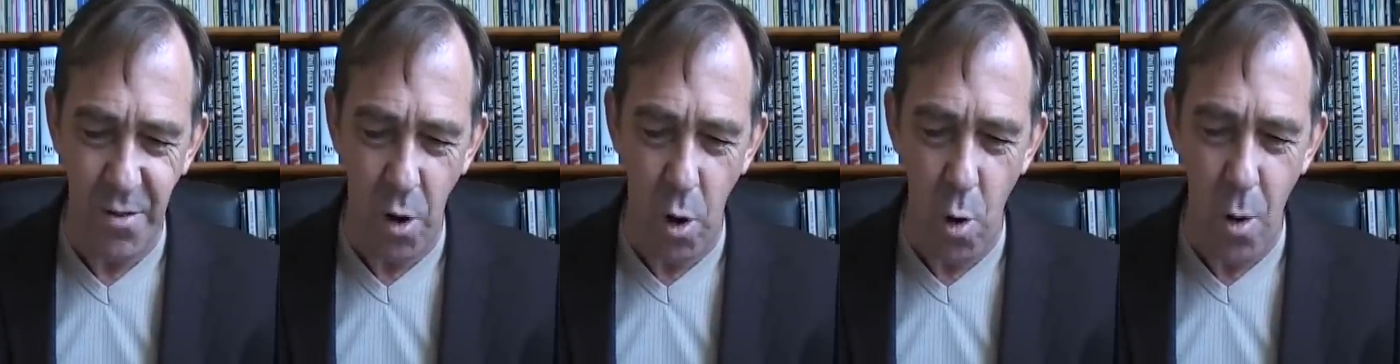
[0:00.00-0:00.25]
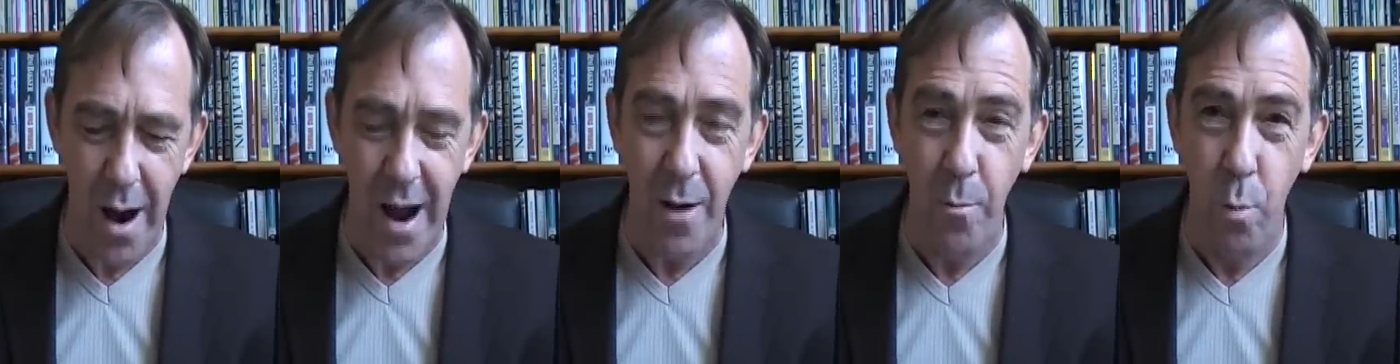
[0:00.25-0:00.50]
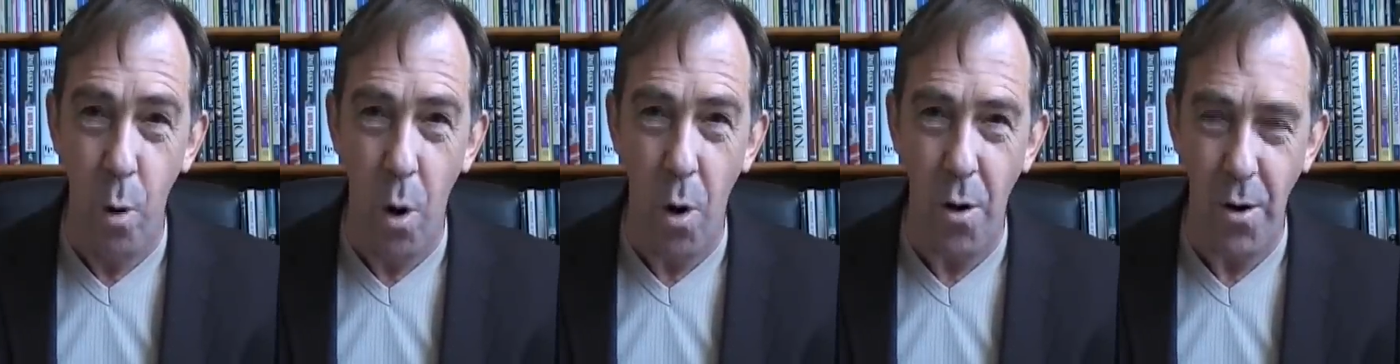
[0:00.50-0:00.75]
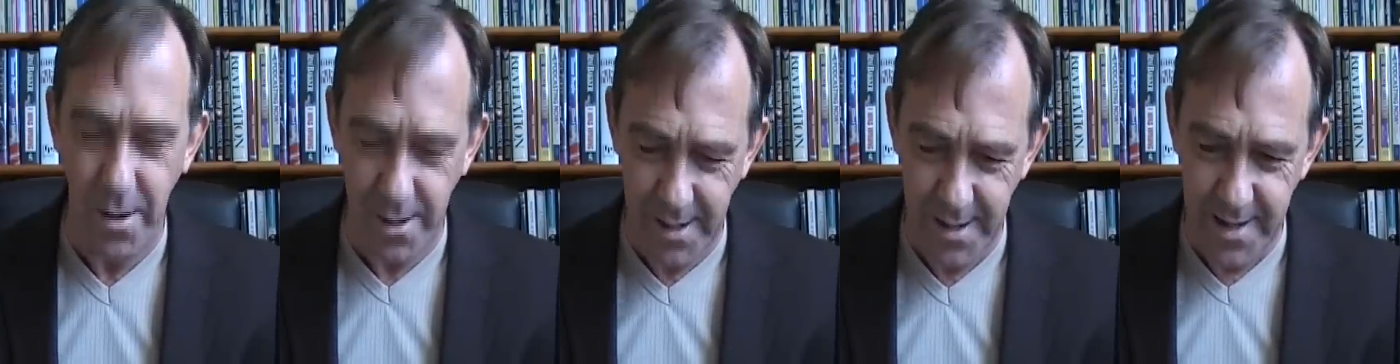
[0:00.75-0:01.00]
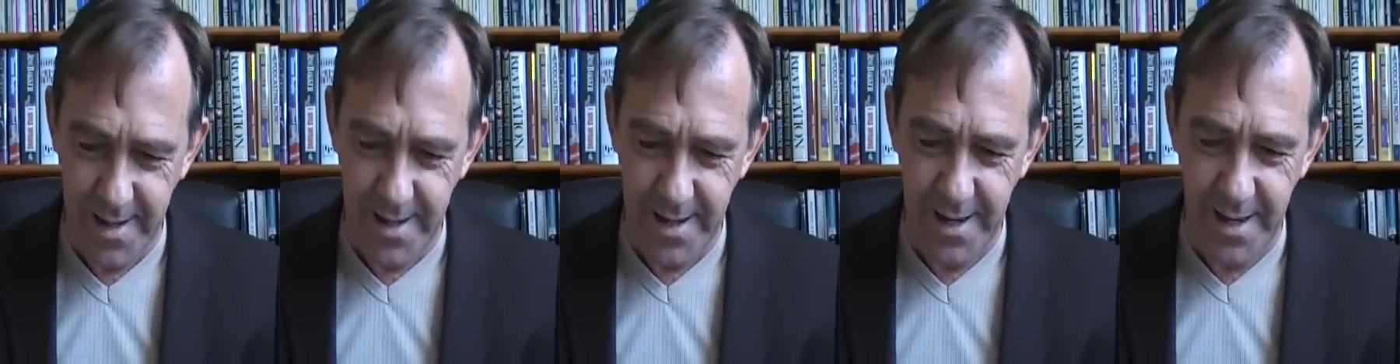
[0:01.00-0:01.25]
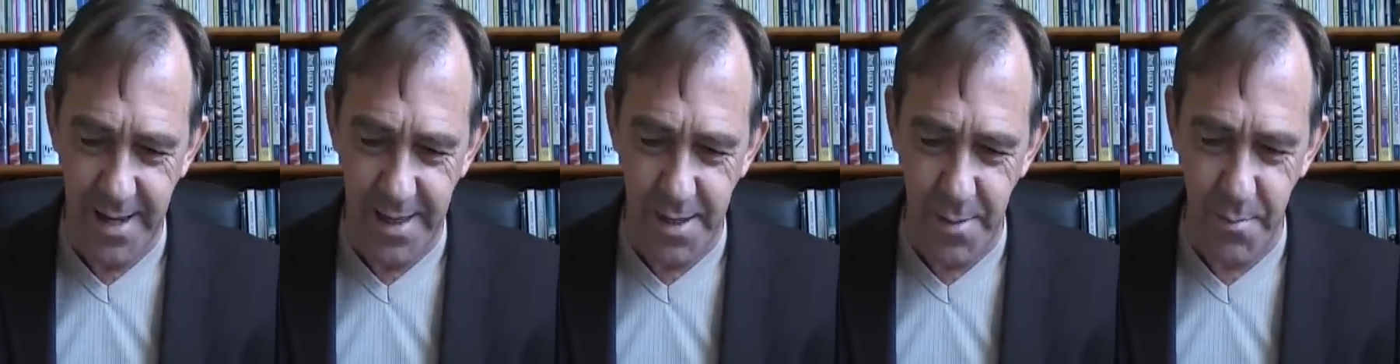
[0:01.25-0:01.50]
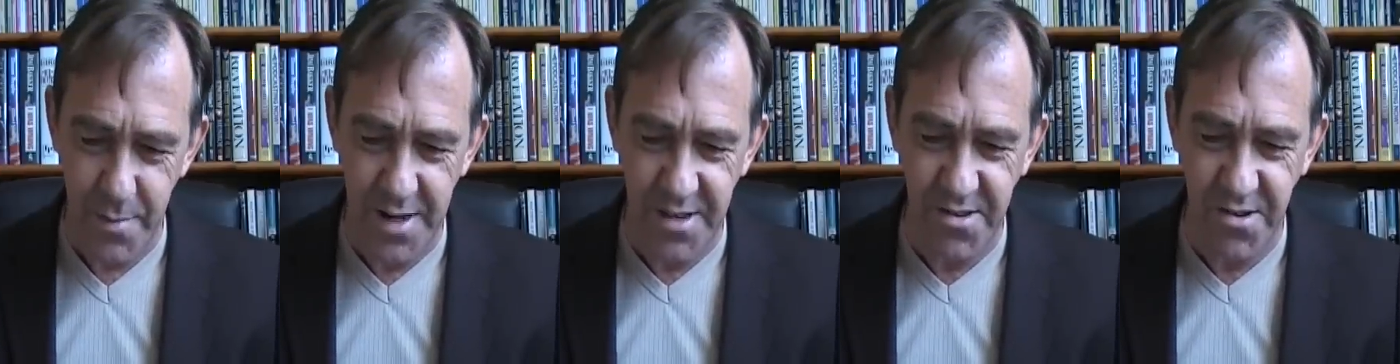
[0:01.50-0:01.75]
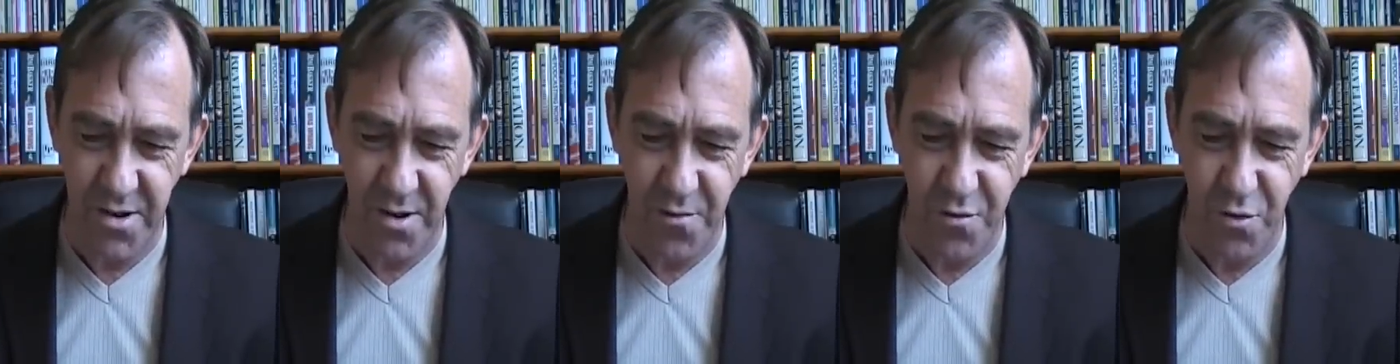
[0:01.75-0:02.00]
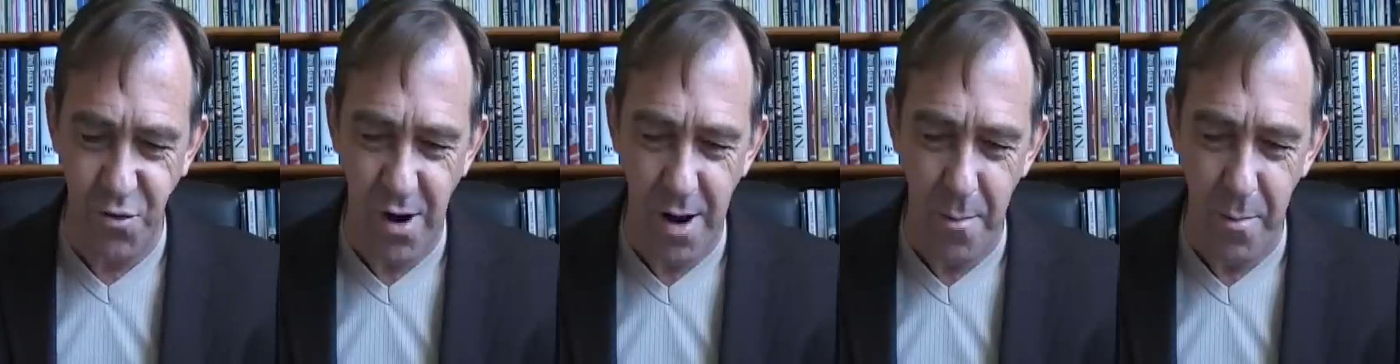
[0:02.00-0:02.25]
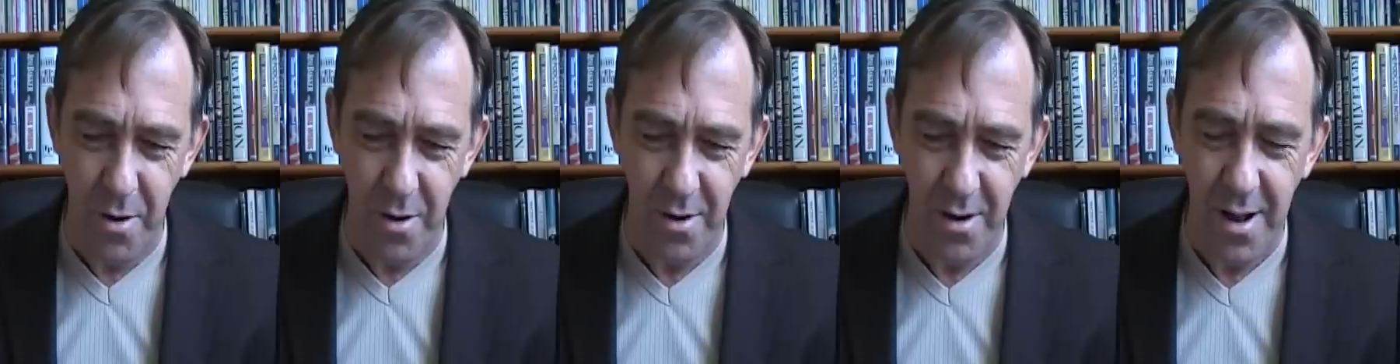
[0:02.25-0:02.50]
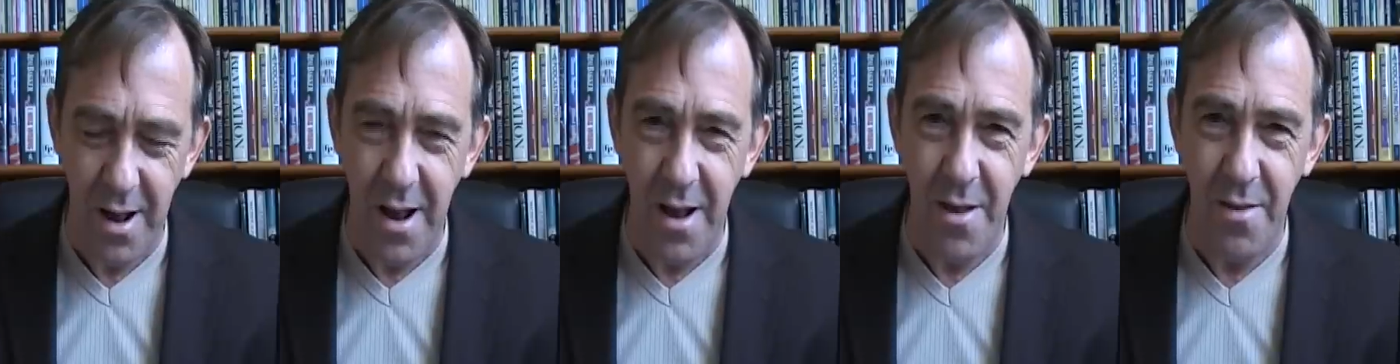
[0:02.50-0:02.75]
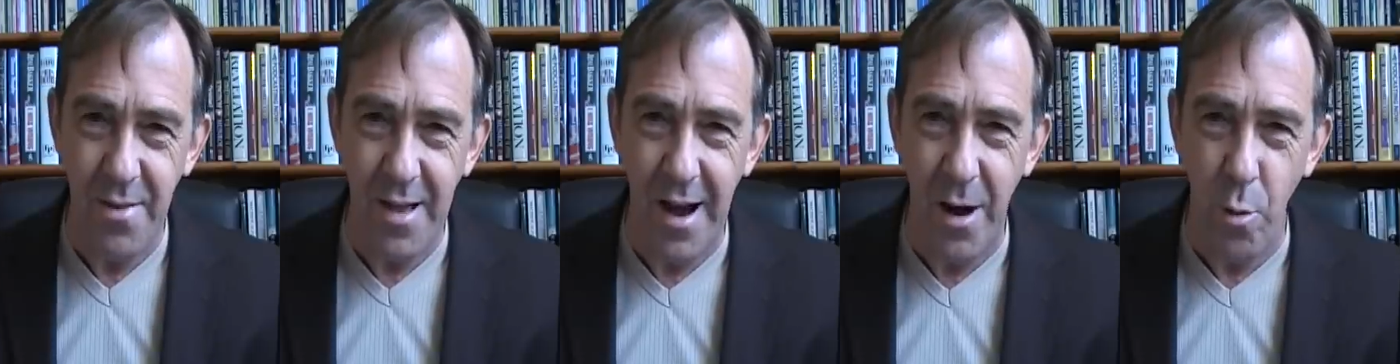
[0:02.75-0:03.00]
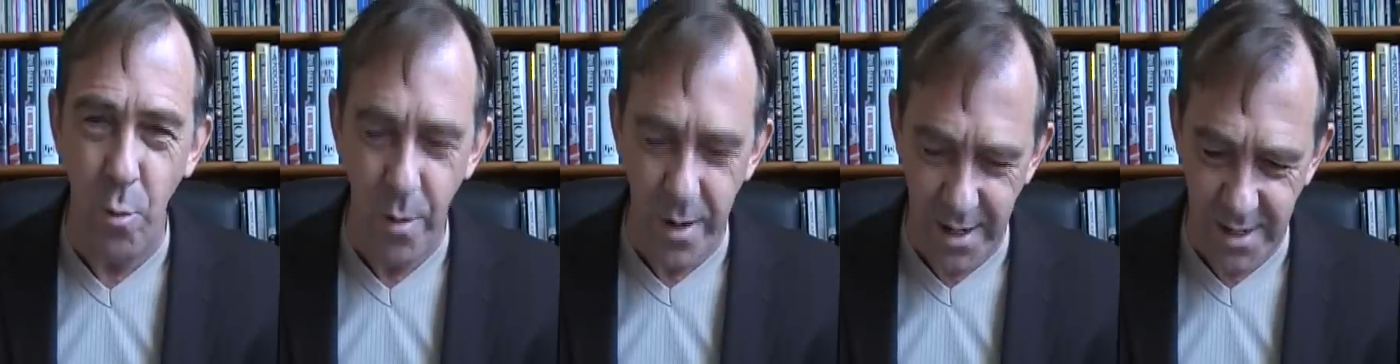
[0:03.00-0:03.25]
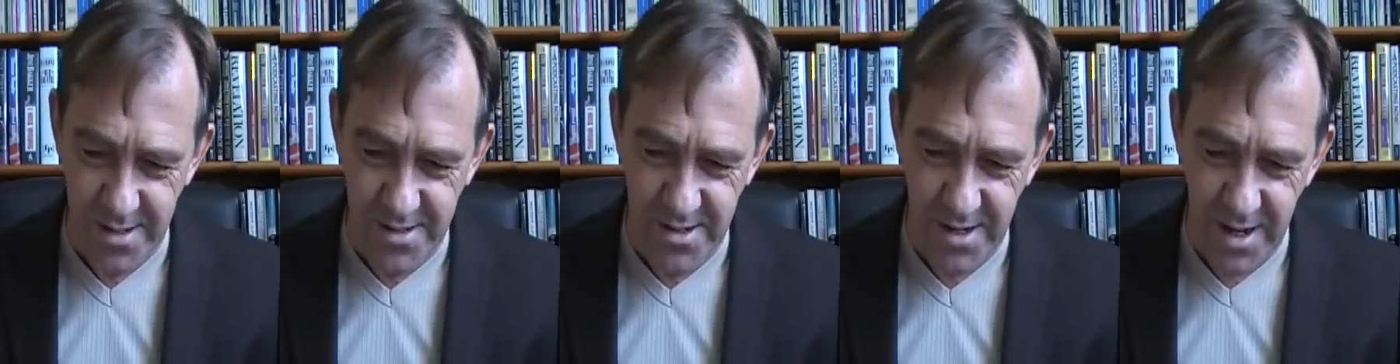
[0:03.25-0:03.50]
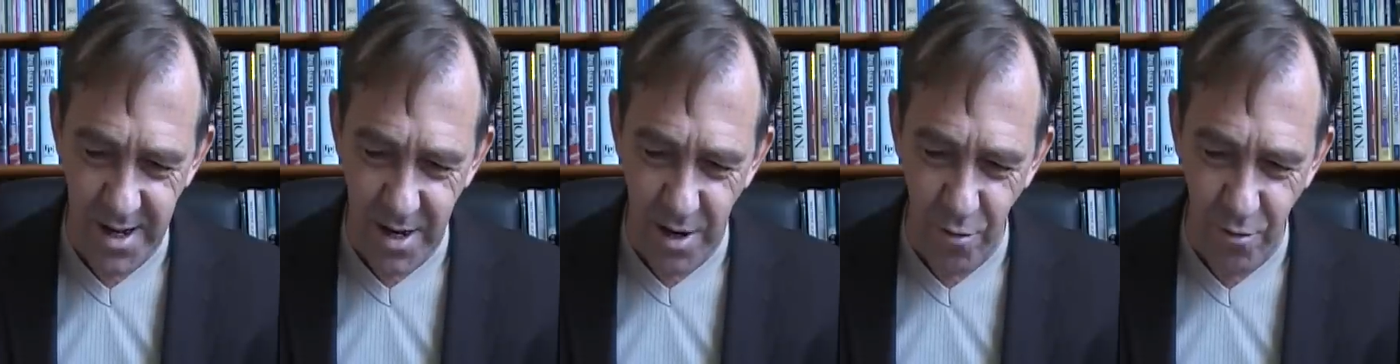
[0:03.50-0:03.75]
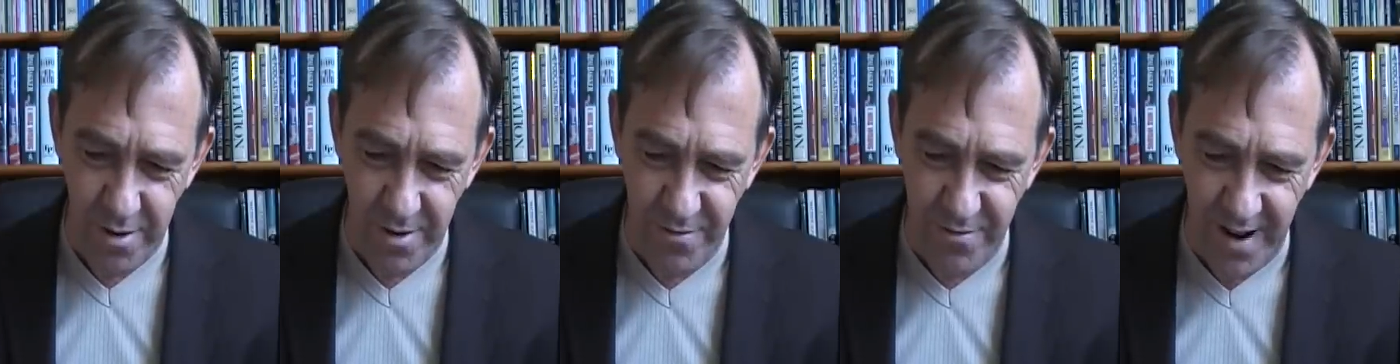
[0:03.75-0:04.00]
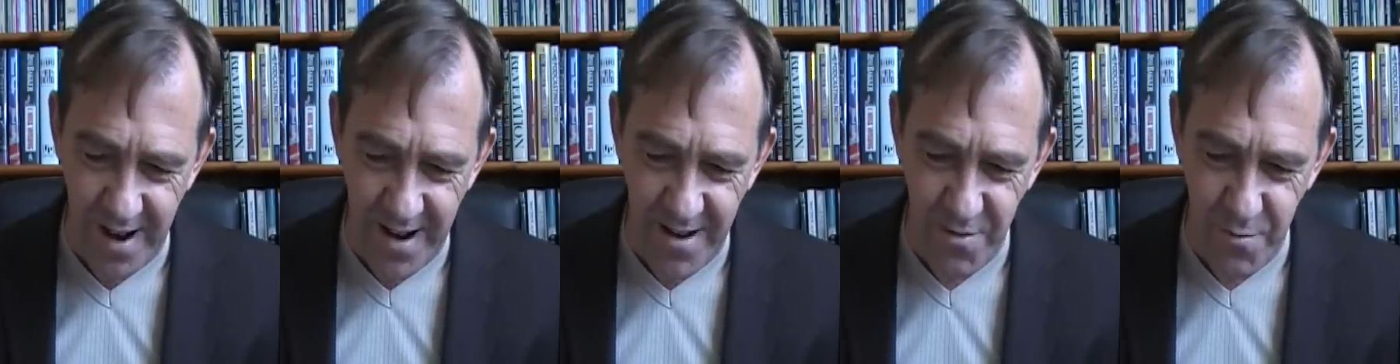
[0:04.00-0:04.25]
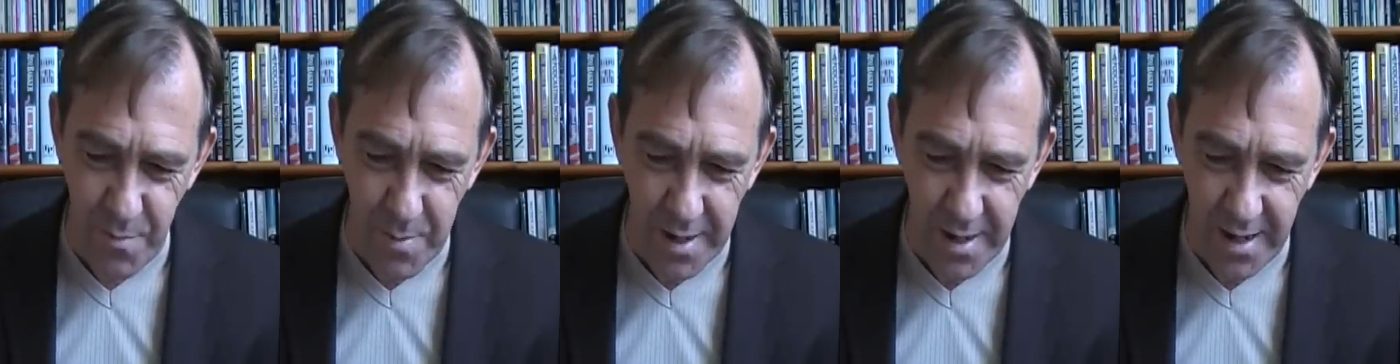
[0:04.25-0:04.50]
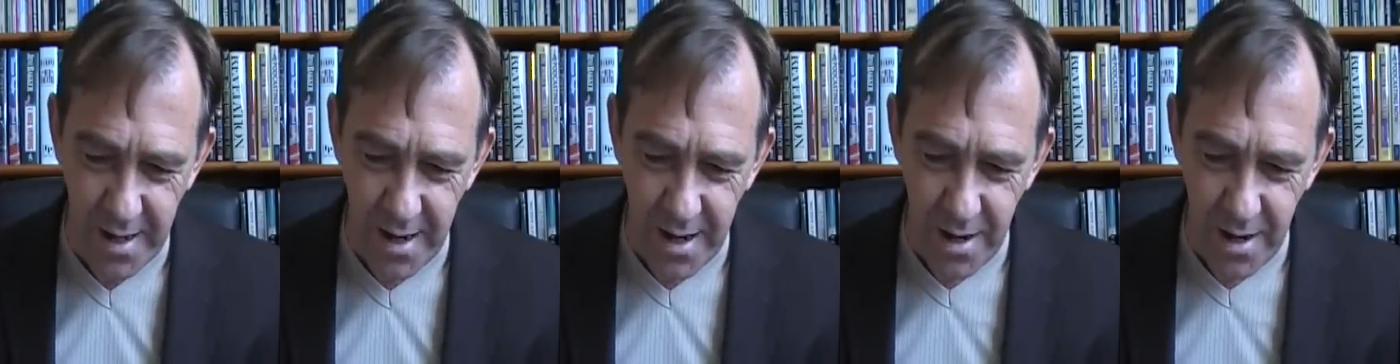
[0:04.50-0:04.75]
Though I walk in the midst of trouble, thou wilt revive me.